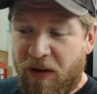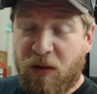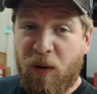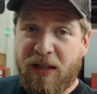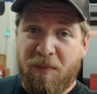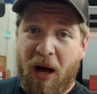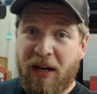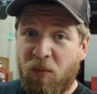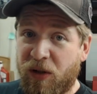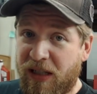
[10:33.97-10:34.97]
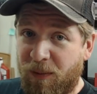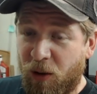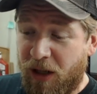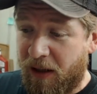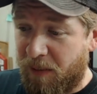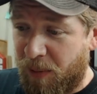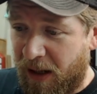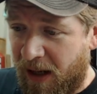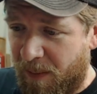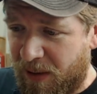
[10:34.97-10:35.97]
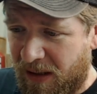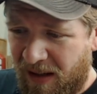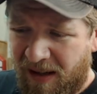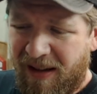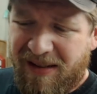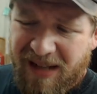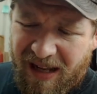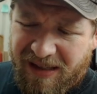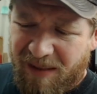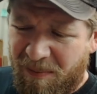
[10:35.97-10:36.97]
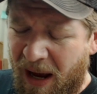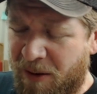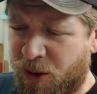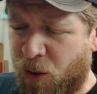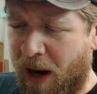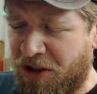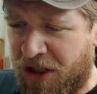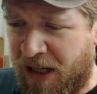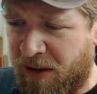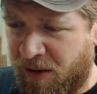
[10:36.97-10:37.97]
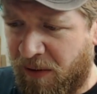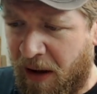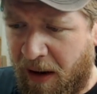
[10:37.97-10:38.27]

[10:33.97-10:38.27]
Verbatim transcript: This one's modded with Seymour Duncan pickups. It's got some minor scratching here or